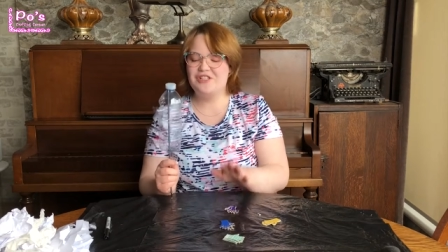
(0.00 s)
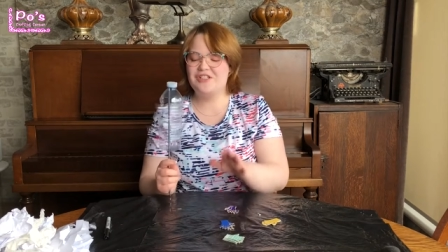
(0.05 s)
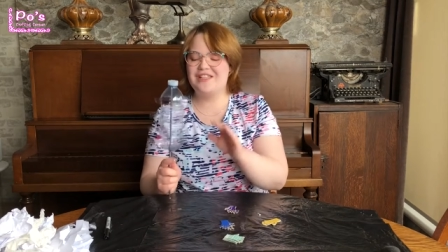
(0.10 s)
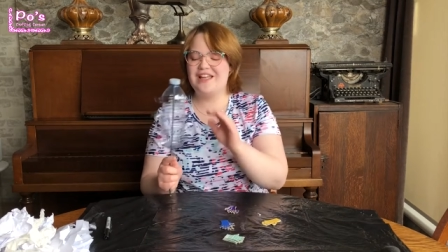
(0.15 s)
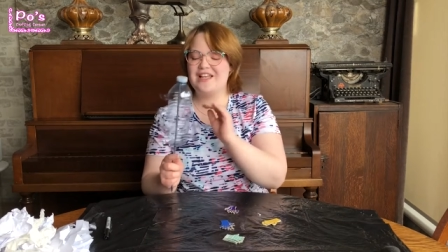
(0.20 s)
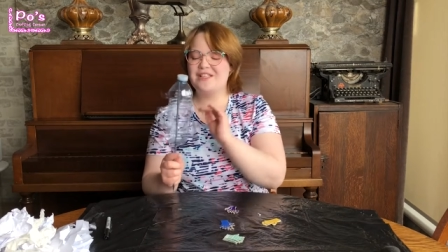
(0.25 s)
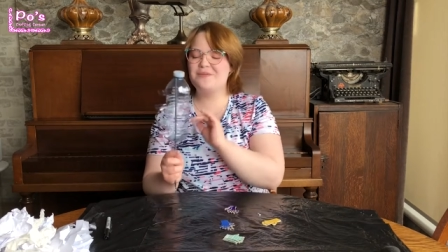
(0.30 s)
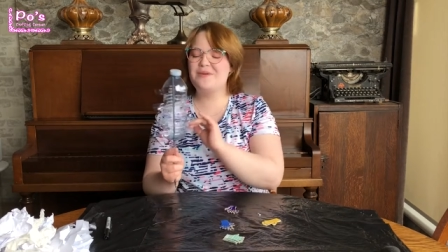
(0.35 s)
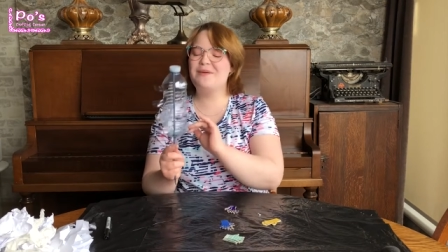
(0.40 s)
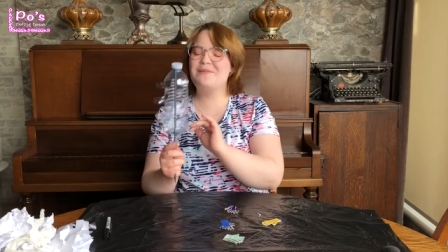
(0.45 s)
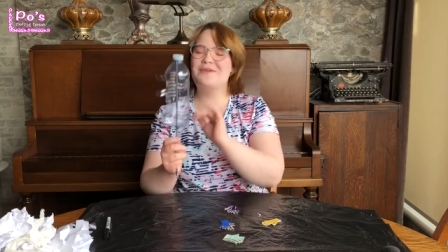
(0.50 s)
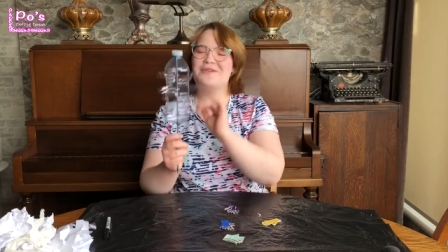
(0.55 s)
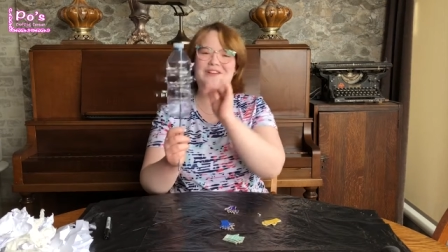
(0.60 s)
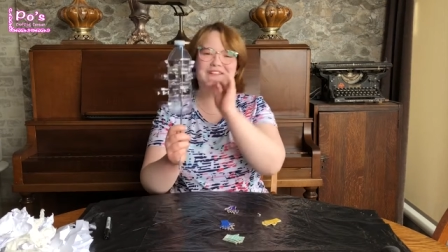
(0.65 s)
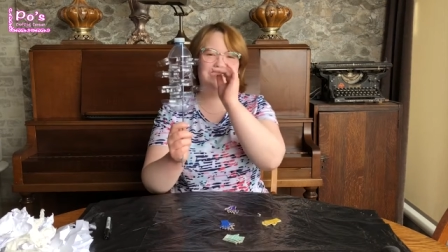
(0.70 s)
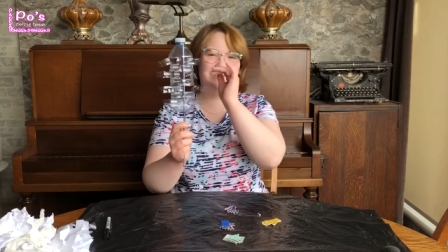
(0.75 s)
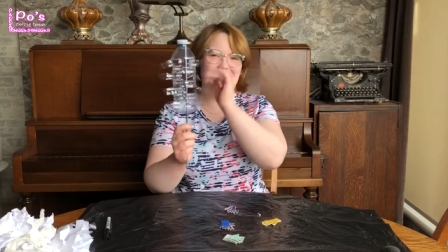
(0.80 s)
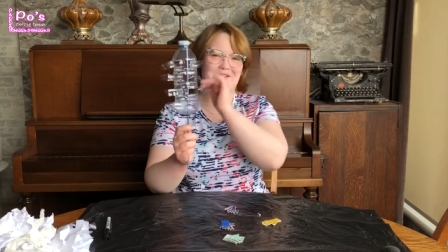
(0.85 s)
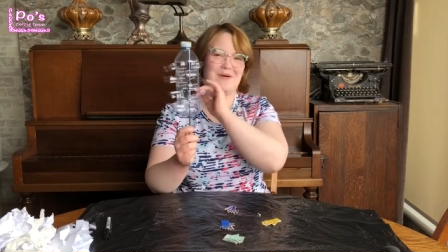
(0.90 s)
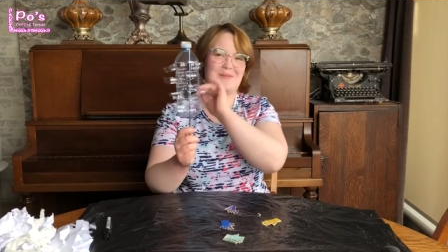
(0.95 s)
So that's what I'm
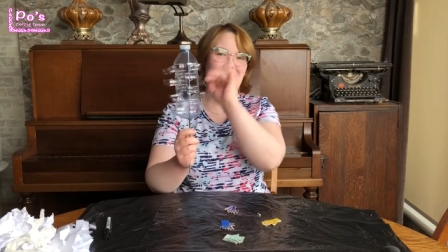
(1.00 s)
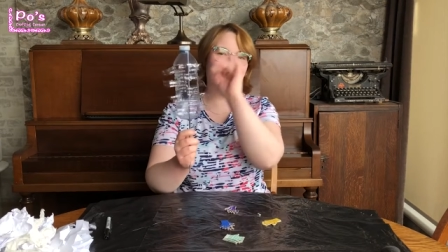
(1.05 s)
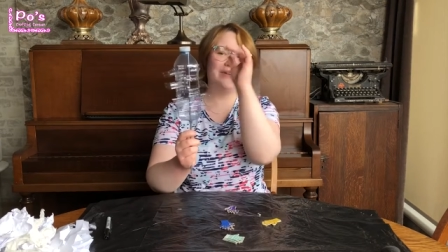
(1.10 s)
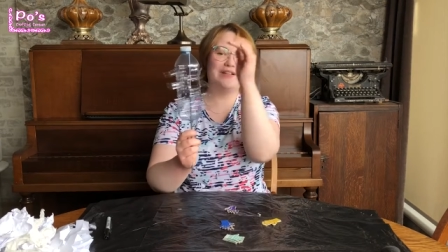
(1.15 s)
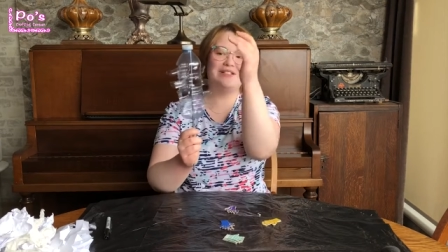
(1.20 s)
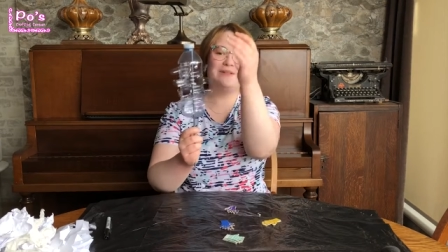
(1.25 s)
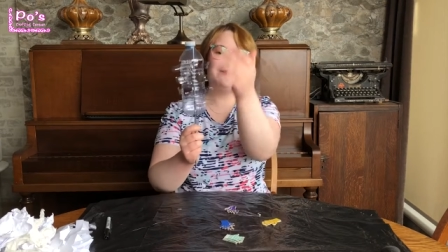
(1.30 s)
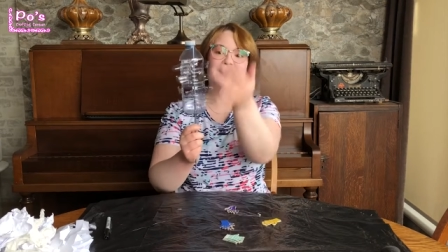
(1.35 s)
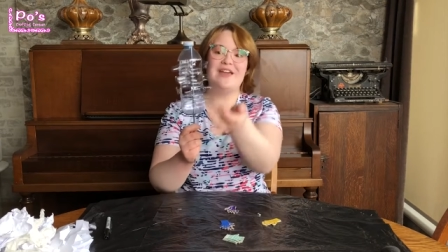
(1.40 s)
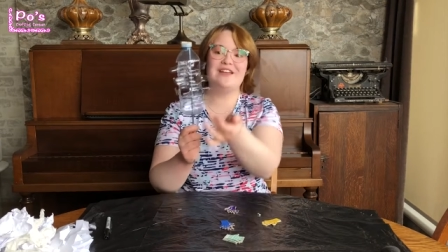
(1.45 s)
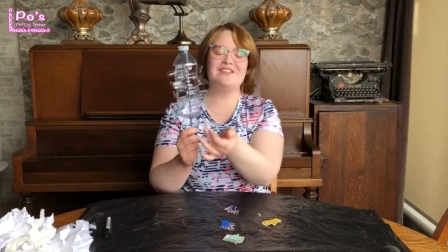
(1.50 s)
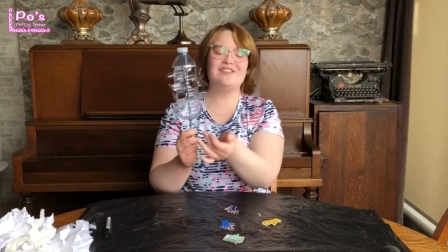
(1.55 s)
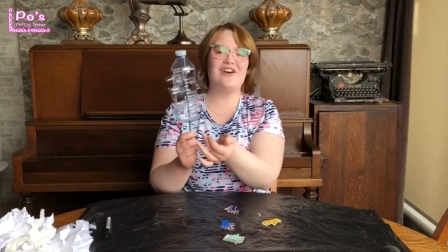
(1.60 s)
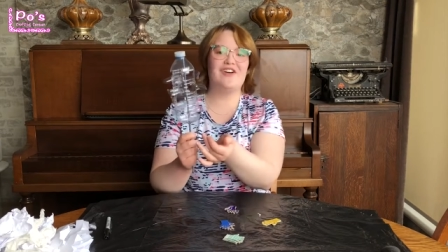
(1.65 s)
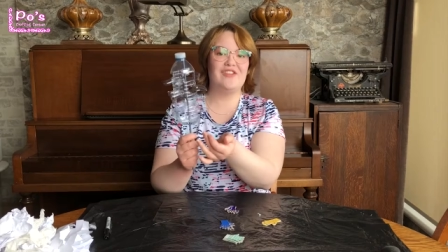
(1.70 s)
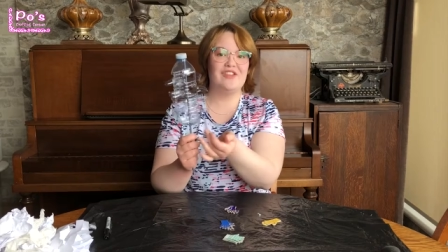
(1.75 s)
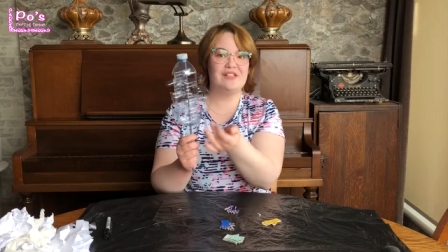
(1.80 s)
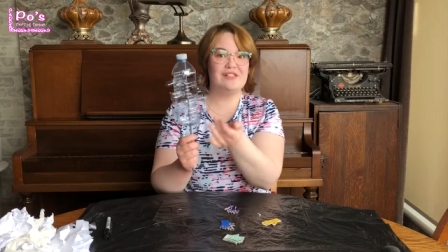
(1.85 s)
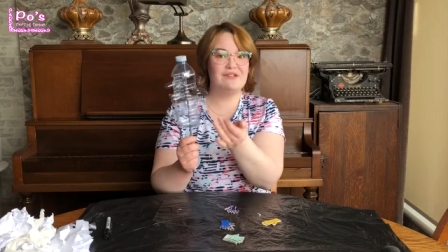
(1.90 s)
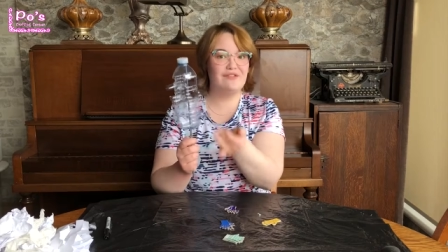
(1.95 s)
going to do. I'm going to paint
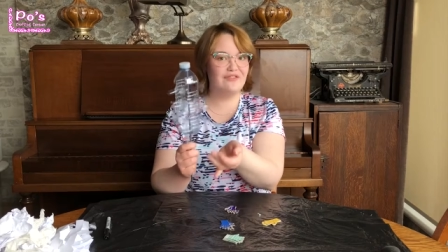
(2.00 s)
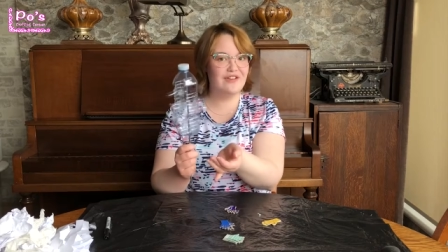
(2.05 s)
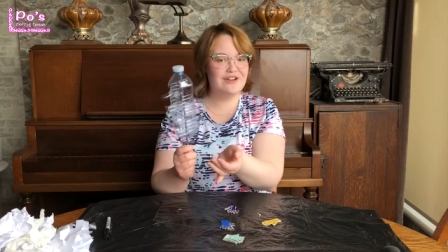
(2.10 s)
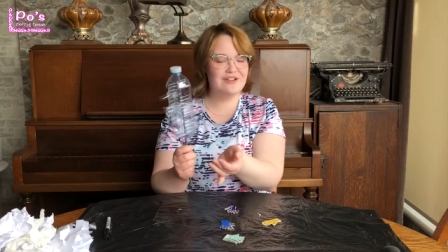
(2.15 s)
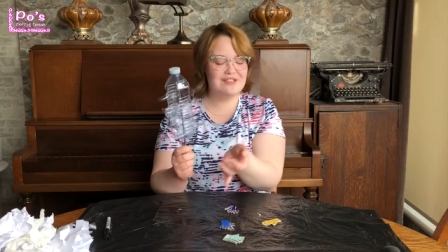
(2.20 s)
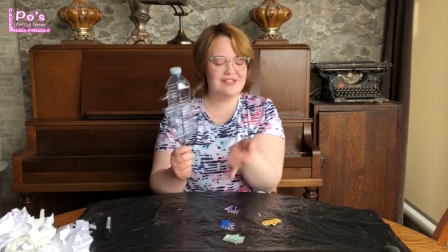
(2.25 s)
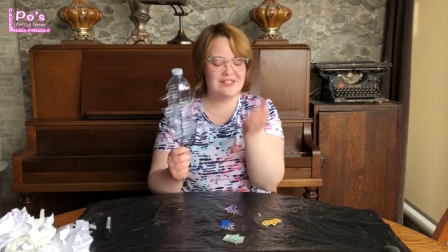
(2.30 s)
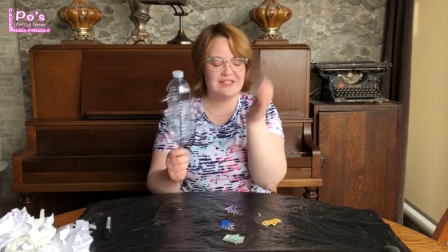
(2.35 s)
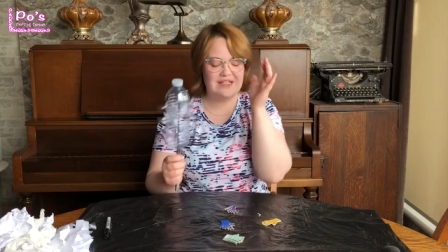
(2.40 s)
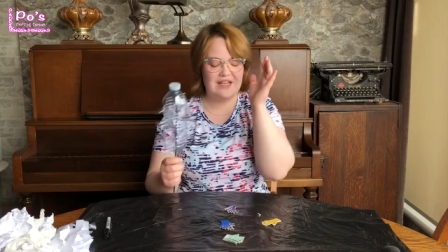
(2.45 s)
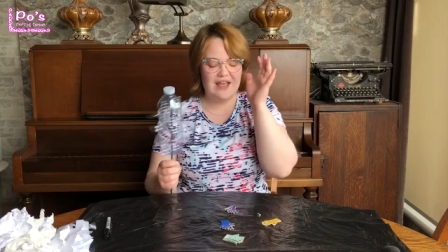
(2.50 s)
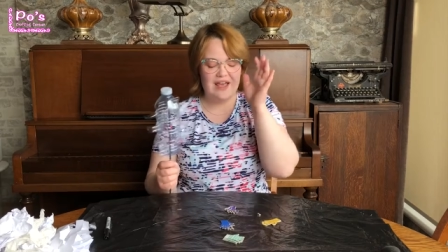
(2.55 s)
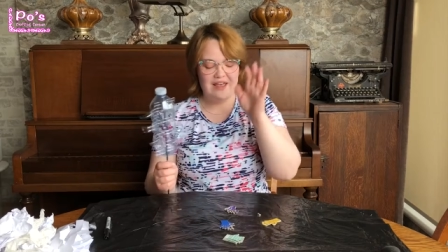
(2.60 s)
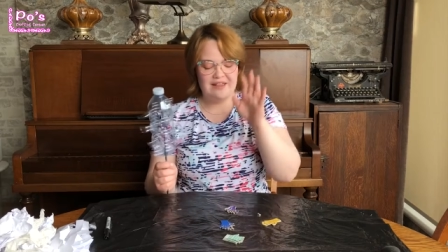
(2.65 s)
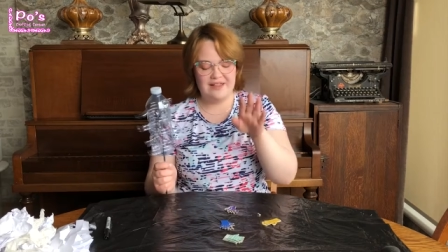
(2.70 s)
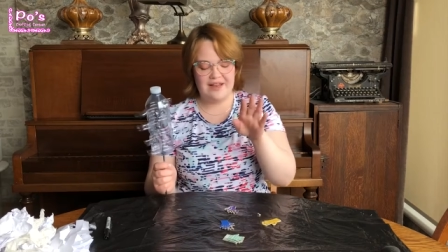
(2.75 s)
all this first,